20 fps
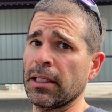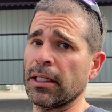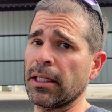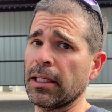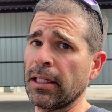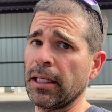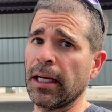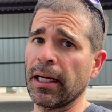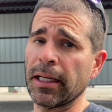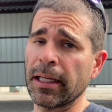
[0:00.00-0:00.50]

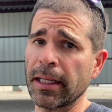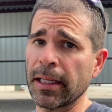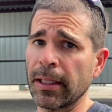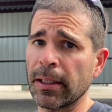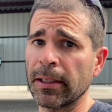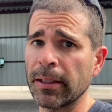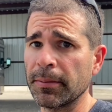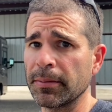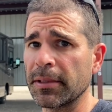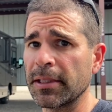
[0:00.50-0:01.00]
gotta
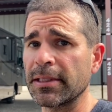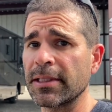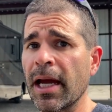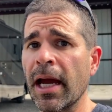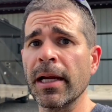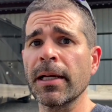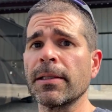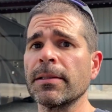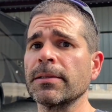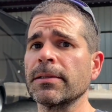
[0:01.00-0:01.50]
air up the
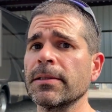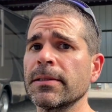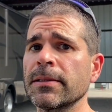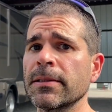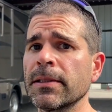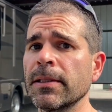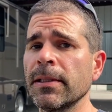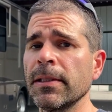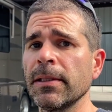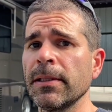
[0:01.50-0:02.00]
tires.
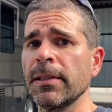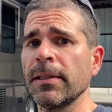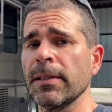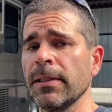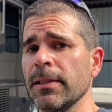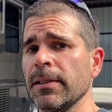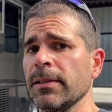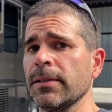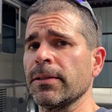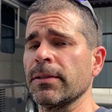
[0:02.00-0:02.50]

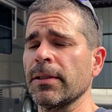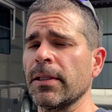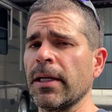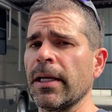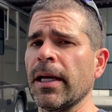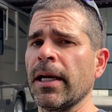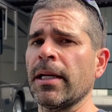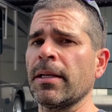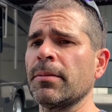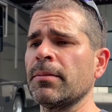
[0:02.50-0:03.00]
So I
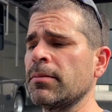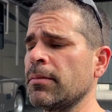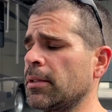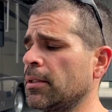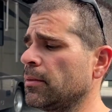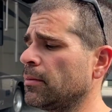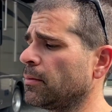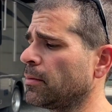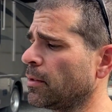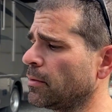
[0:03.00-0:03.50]
had them
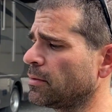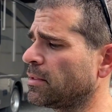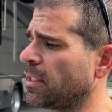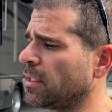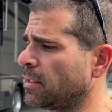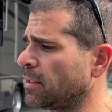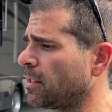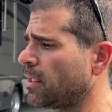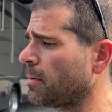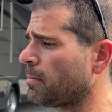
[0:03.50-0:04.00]

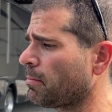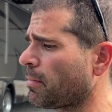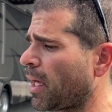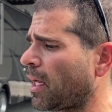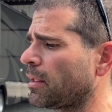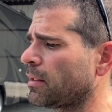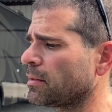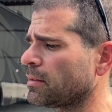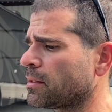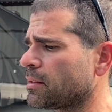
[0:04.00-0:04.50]
rotated and
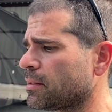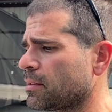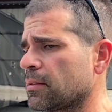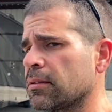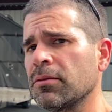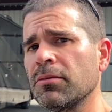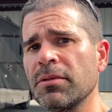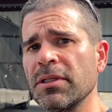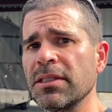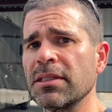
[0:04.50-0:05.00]
balanced
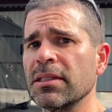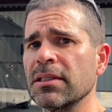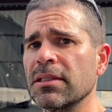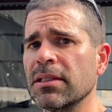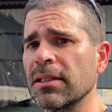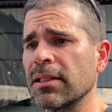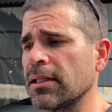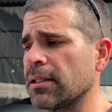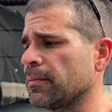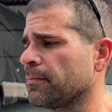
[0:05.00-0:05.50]

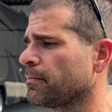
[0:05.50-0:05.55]
recently,